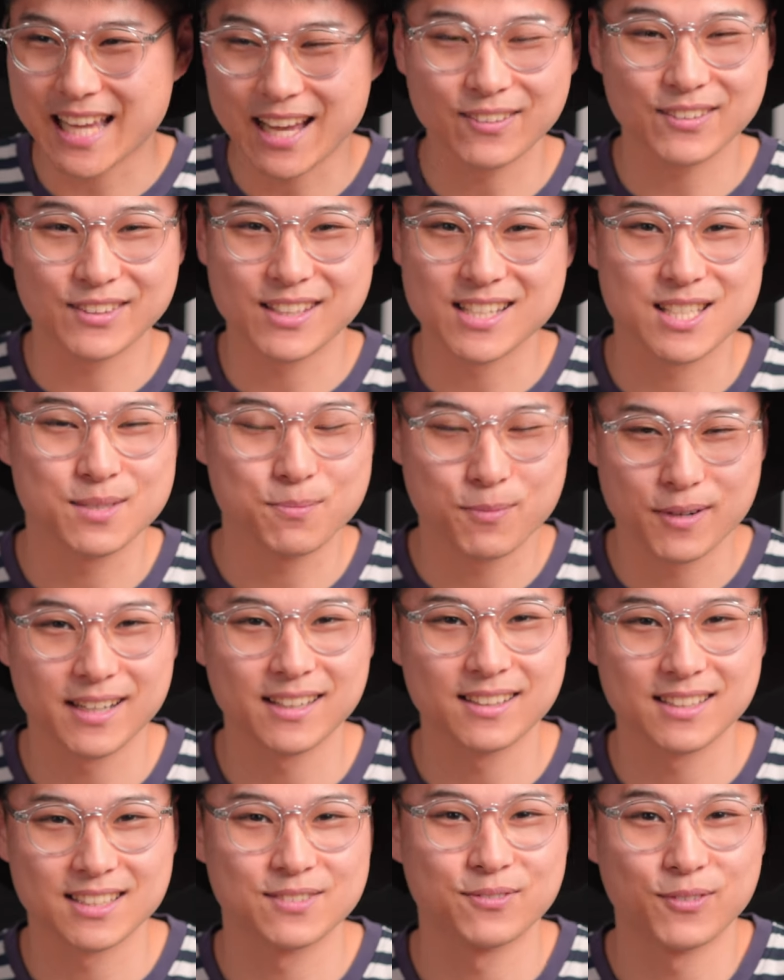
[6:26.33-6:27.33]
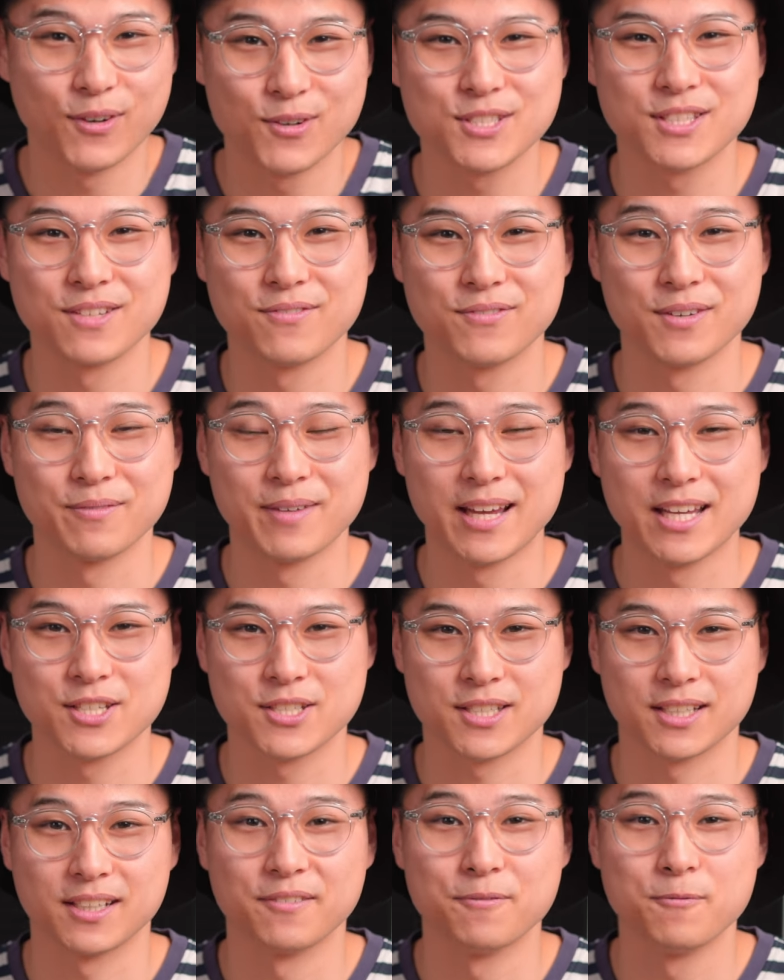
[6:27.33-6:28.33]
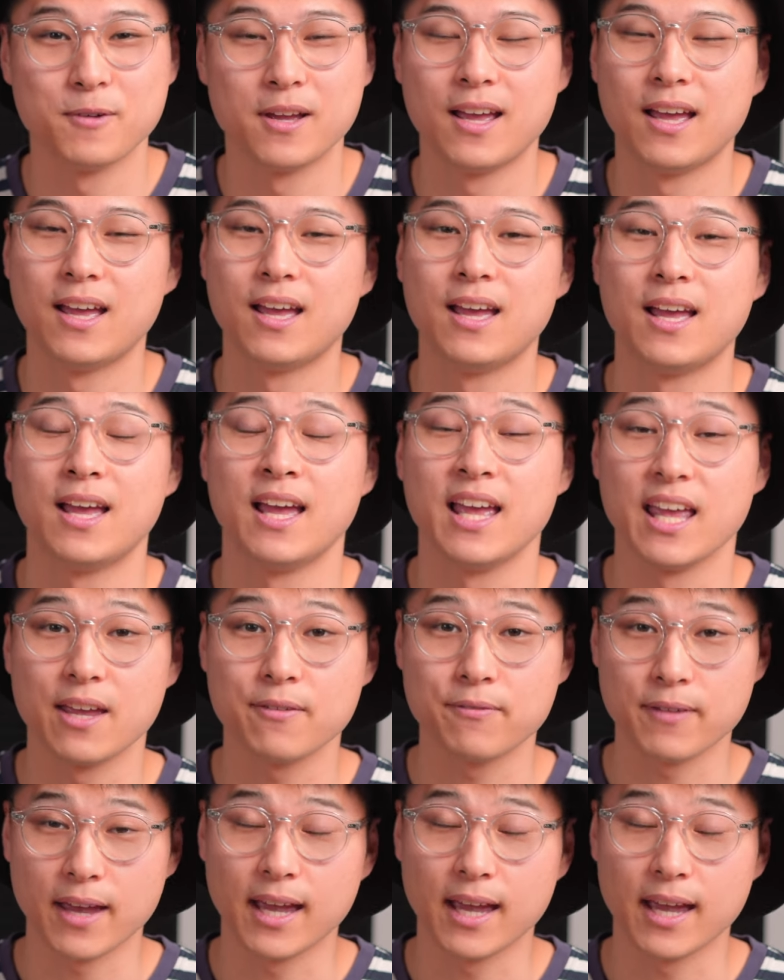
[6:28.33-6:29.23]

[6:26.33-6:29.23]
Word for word: out there spreading this false information? If